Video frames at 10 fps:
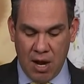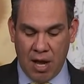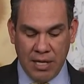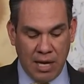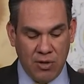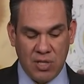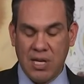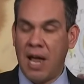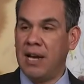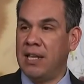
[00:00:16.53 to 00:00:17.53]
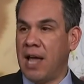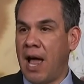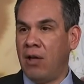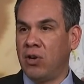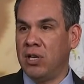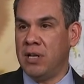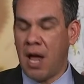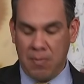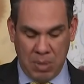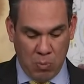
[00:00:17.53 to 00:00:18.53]
on the other side of the aisle could
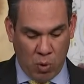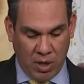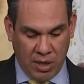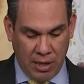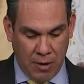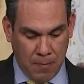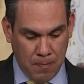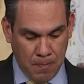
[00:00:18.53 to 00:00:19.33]
not be more clear.